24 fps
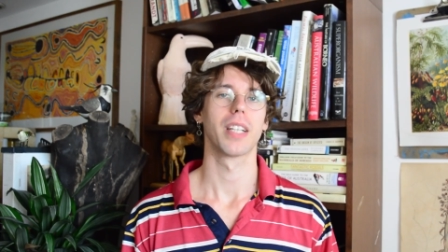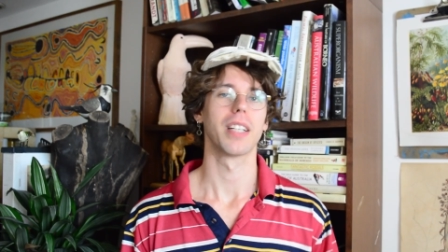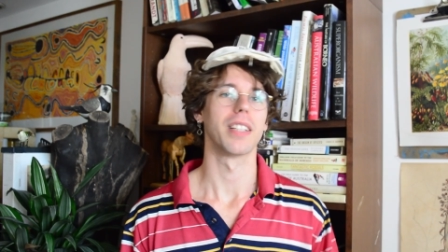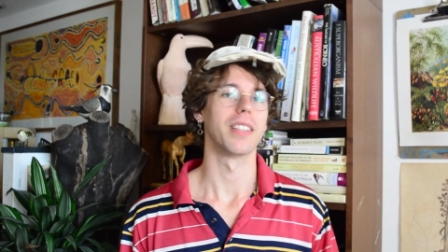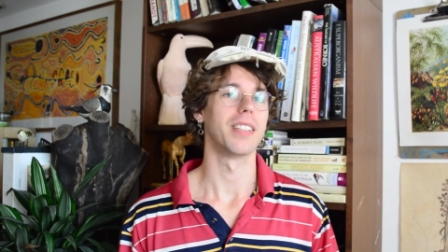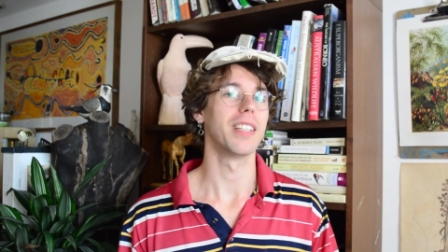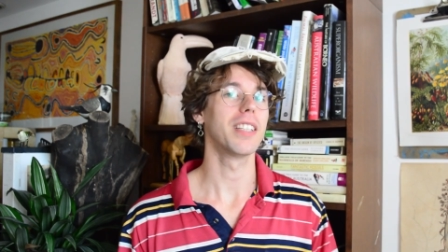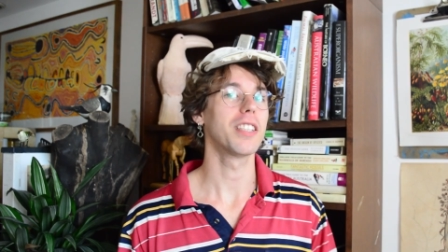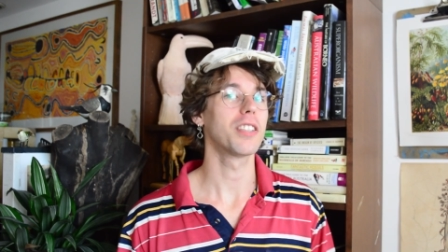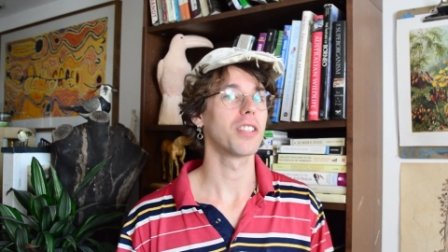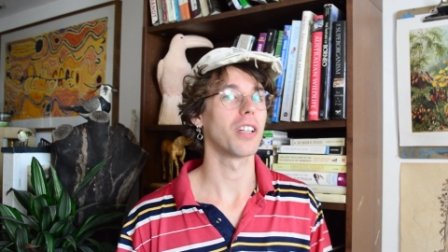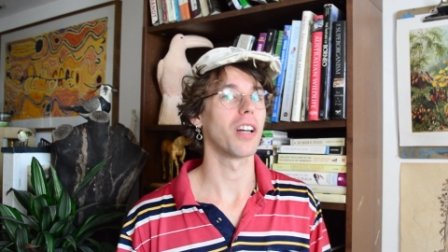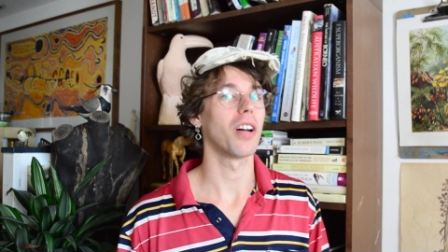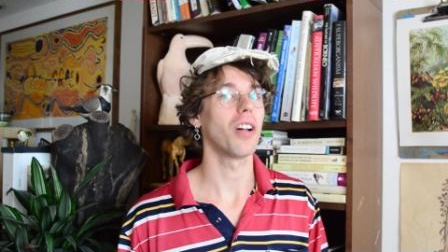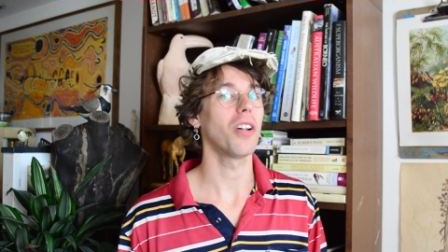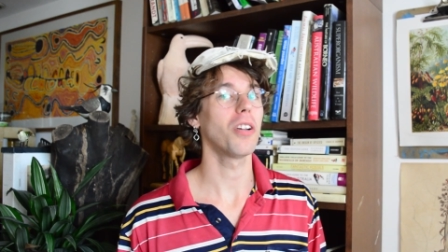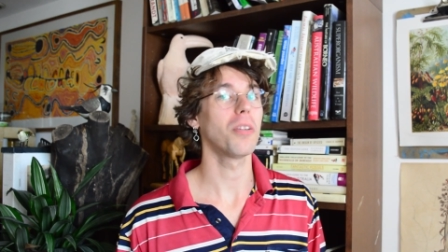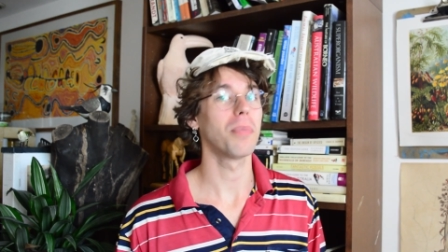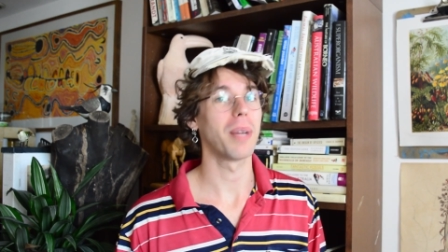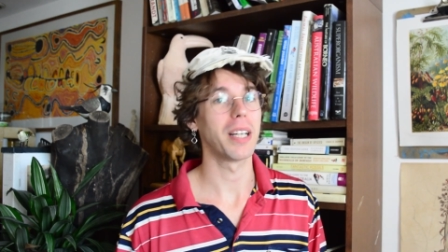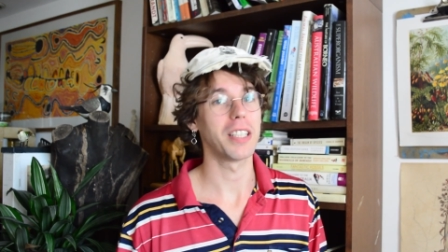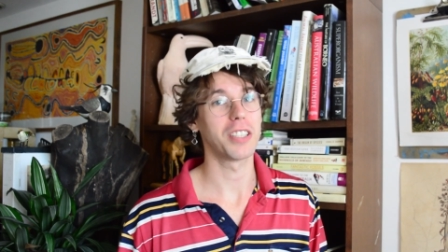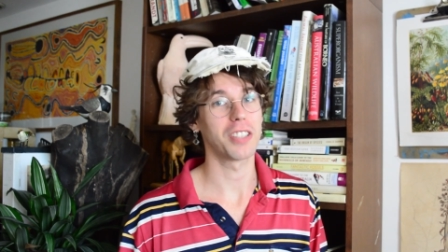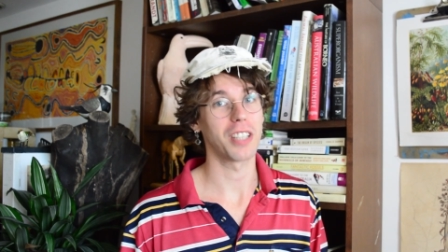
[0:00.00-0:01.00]
This
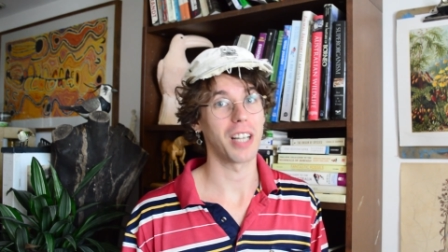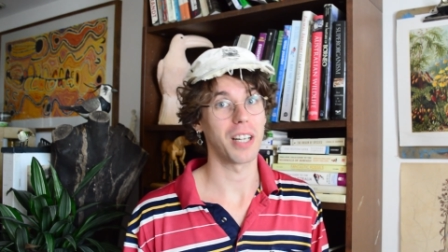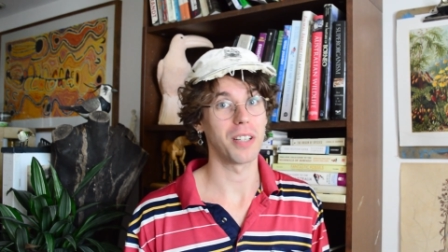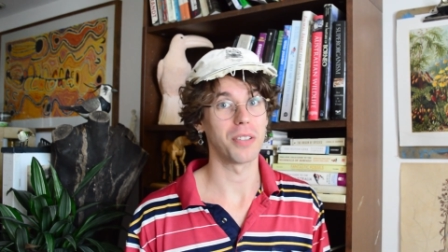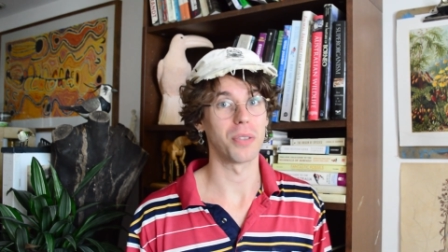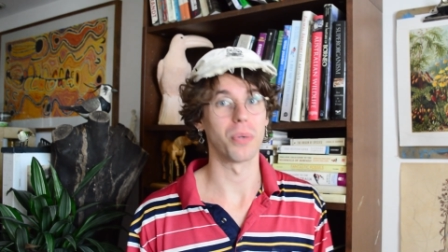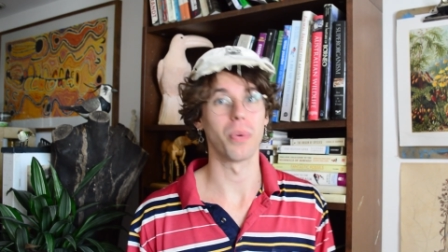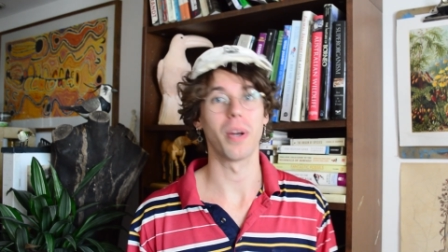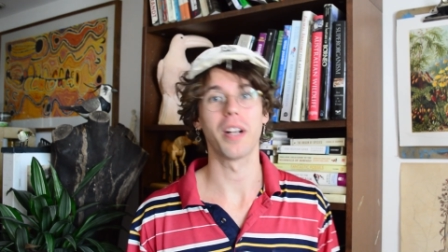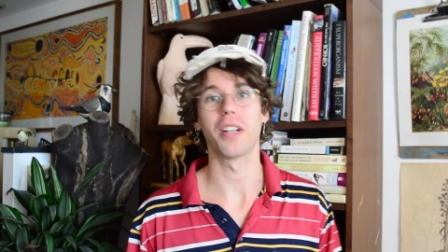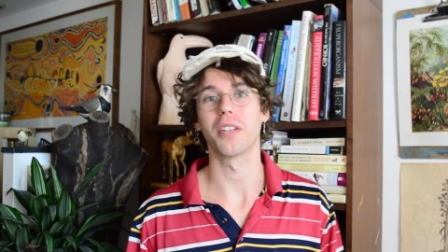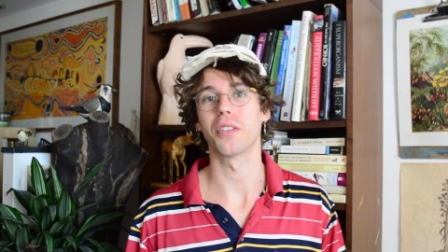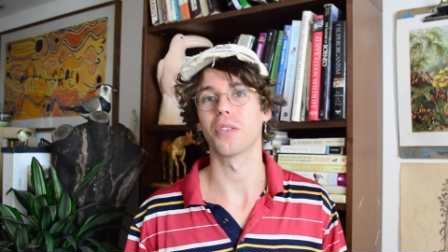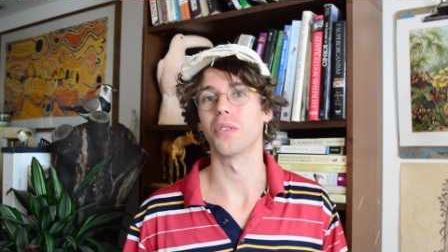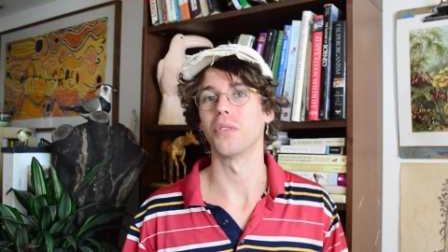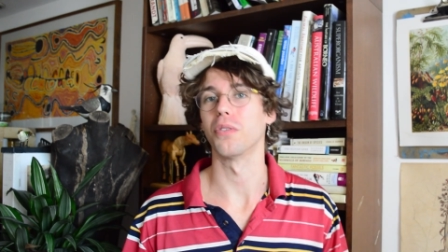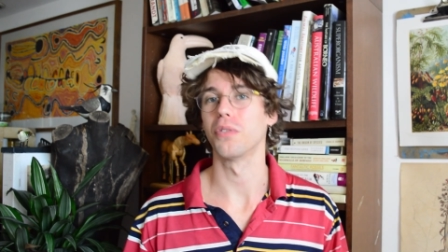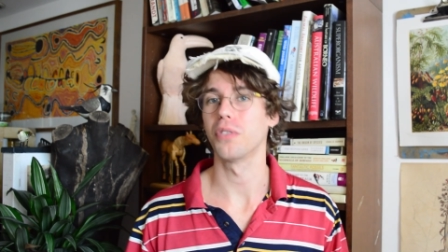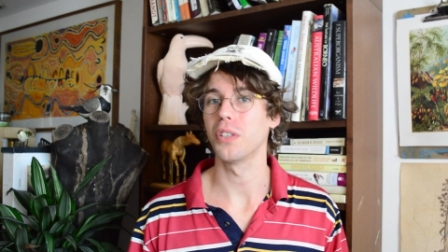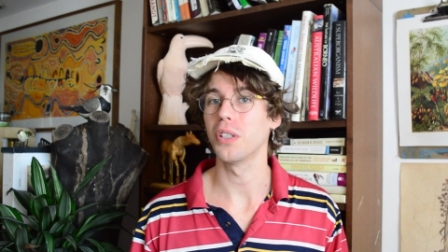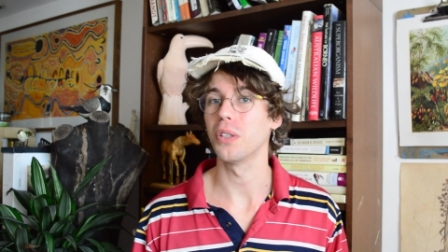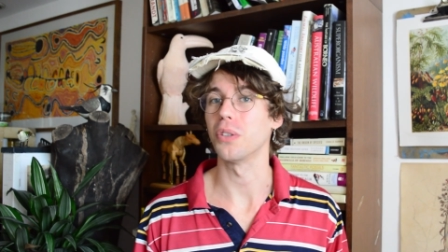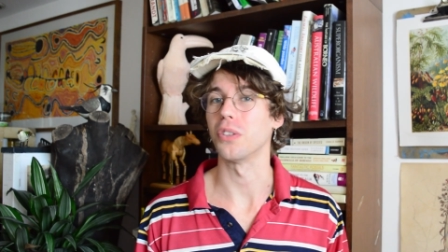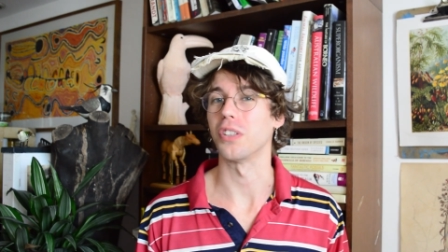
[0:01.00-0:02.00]
all may sound rather
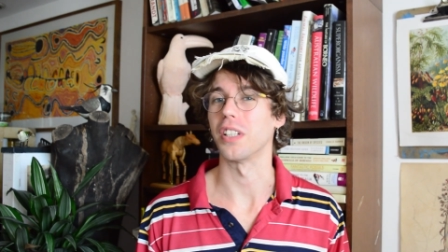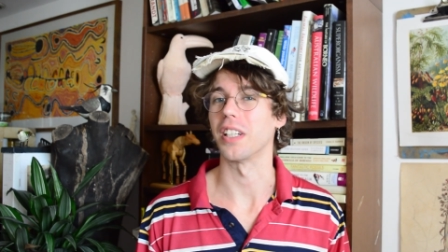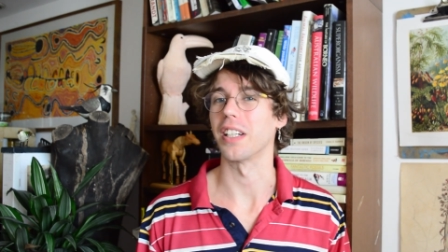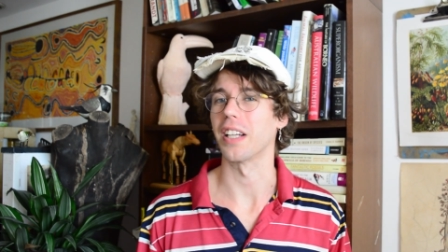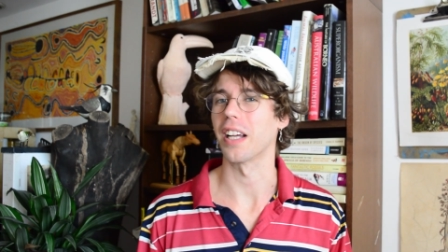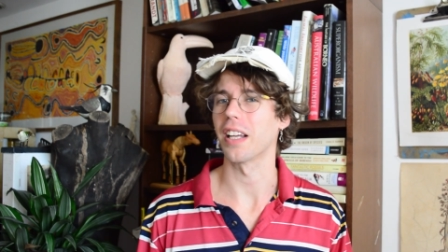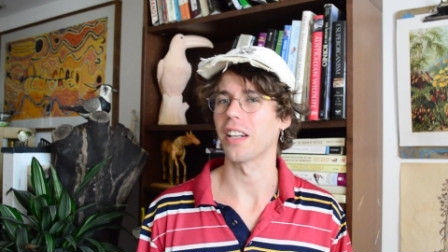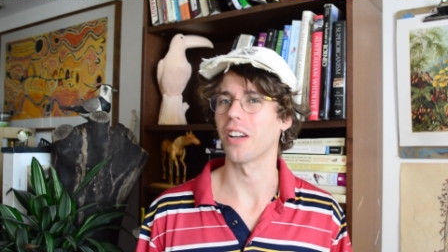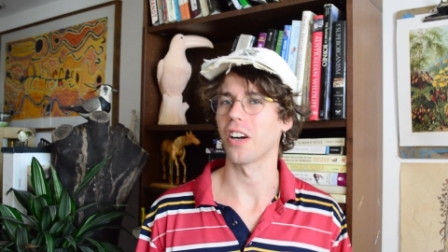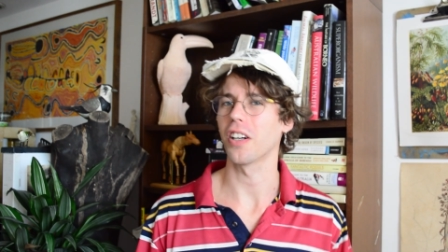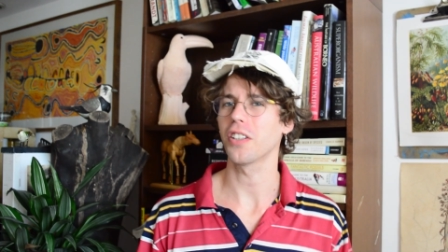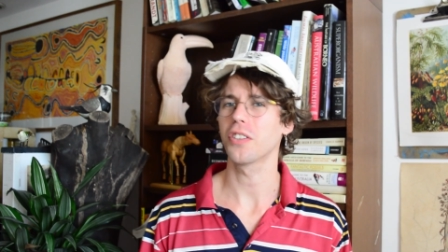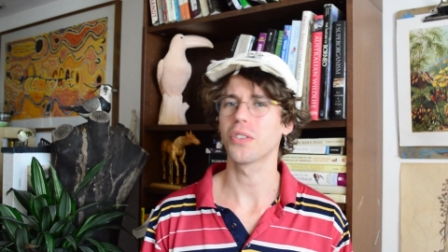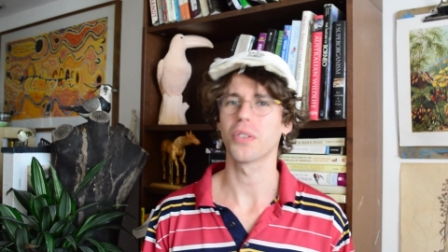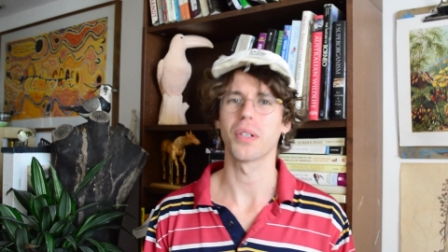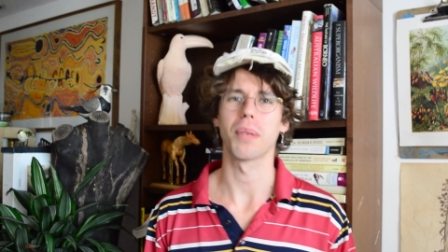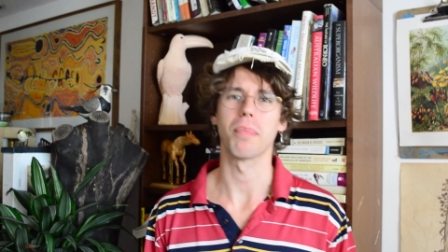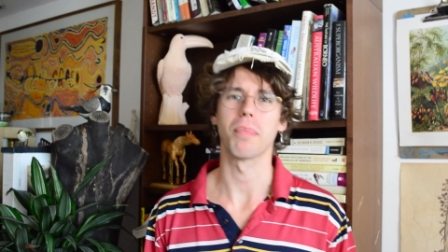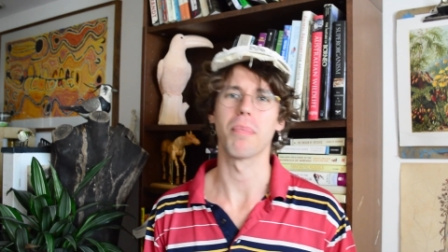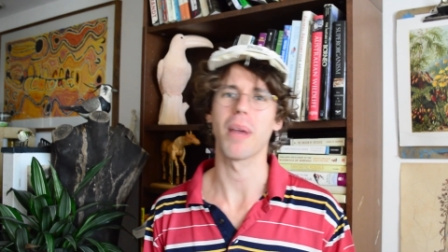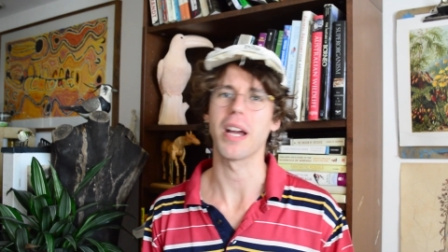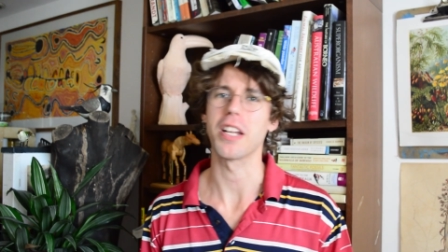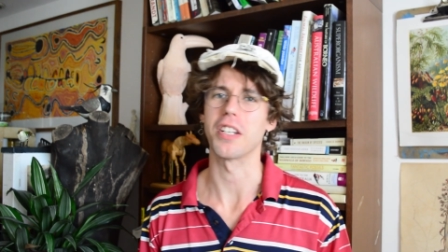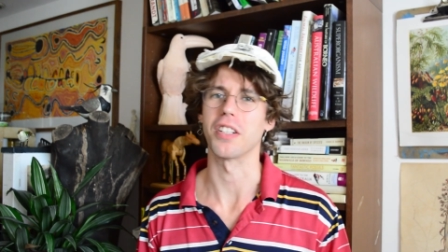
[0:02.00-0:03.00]
confusing and hard to
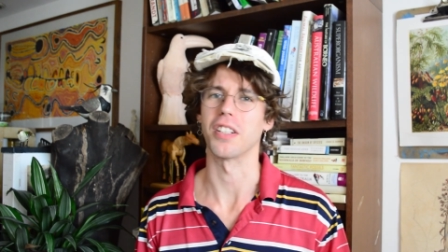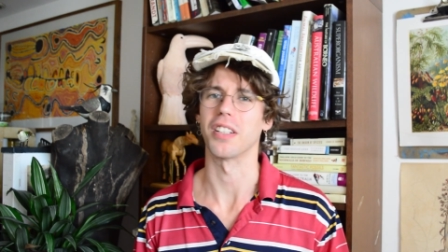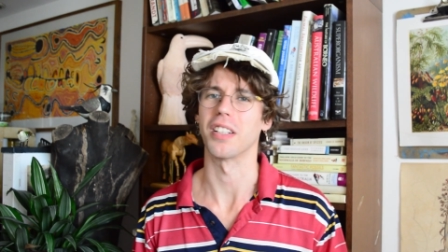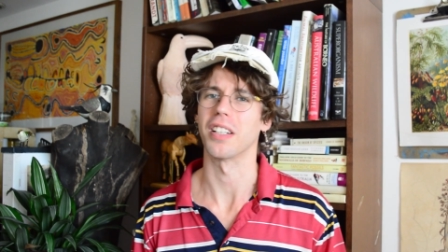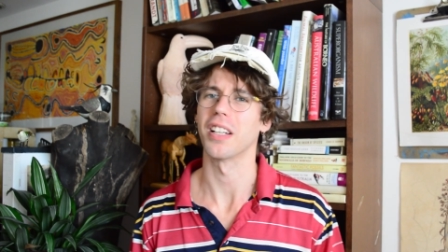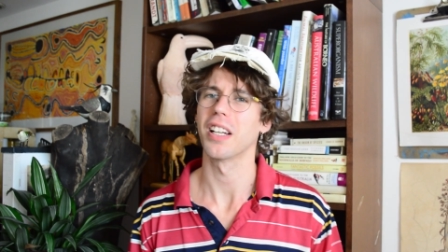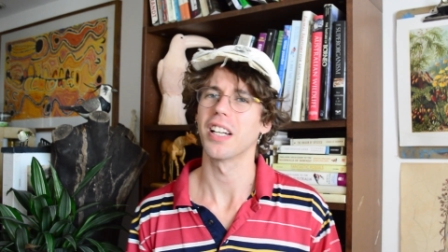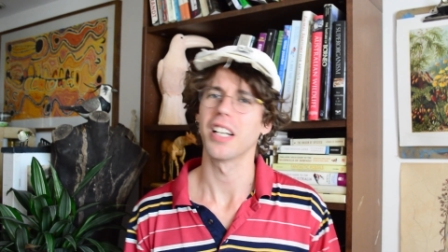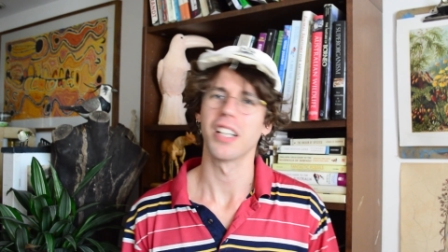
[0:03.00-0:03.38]
imagine,